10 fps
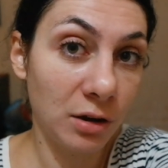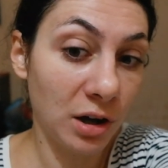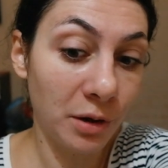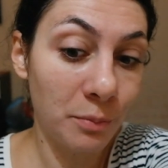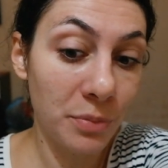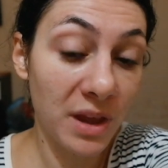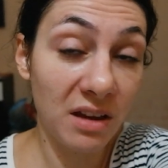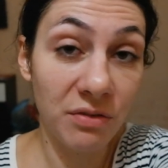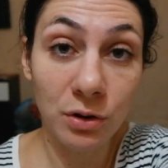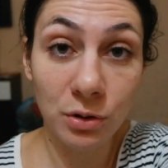Um,
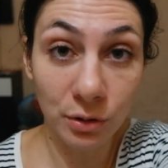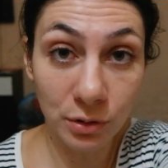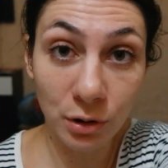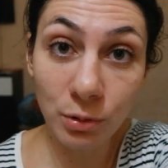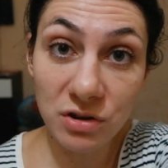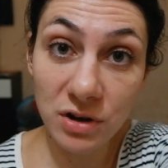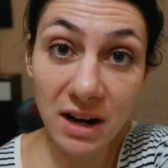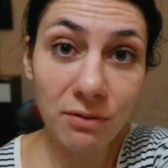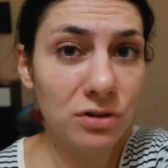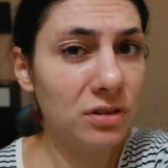if you don't know what you
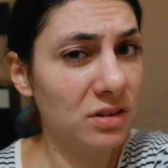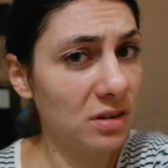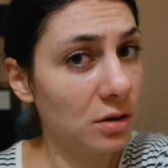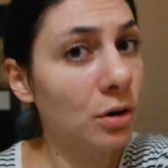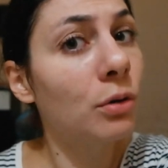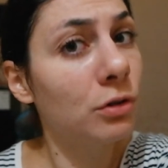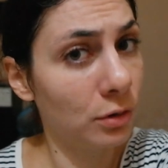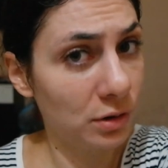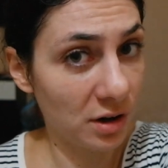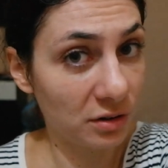have, just go
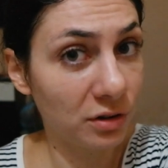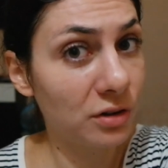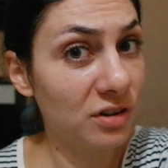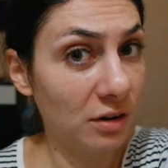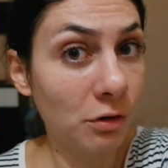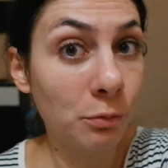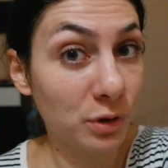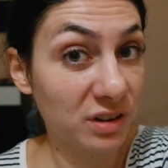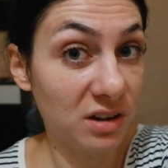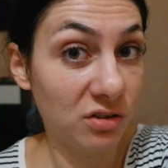to a doctor or general
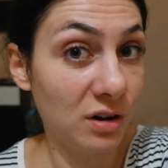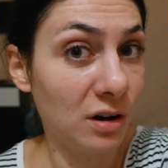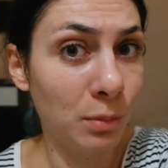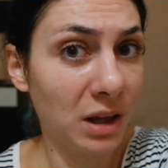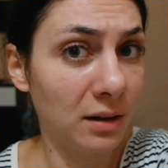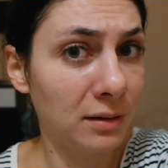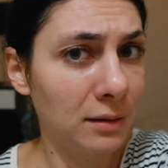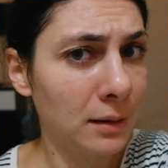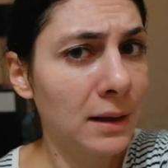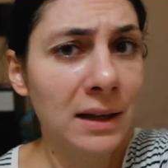practitioner because